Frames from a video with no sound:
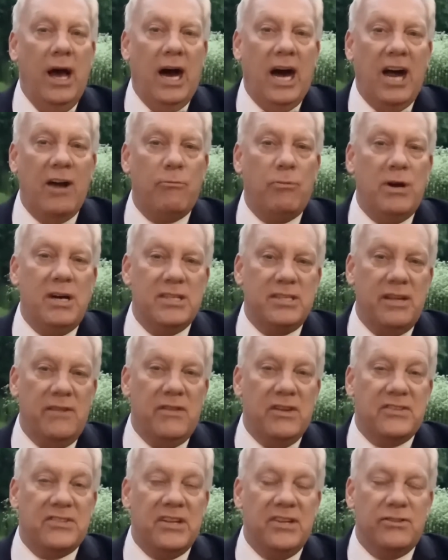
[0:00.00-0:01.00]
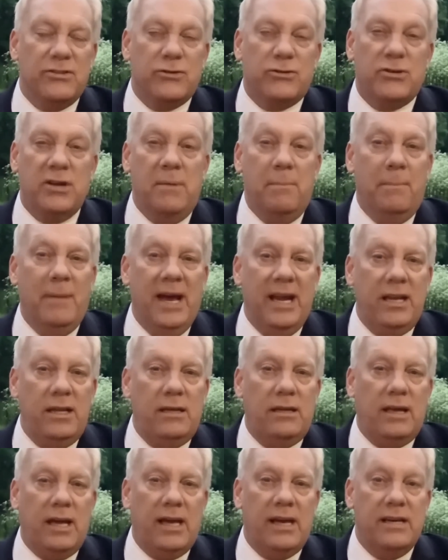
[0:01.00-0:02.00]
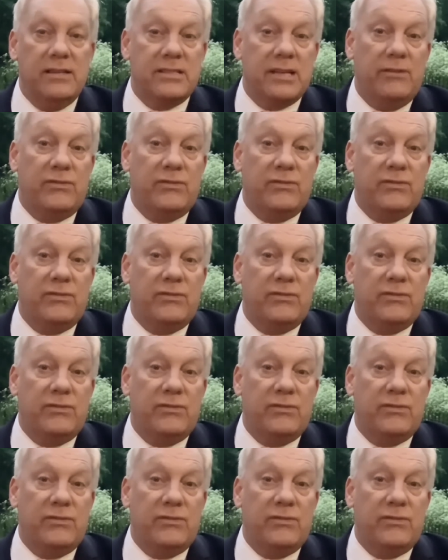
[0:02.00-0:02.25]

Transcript: I worked in this industry many years.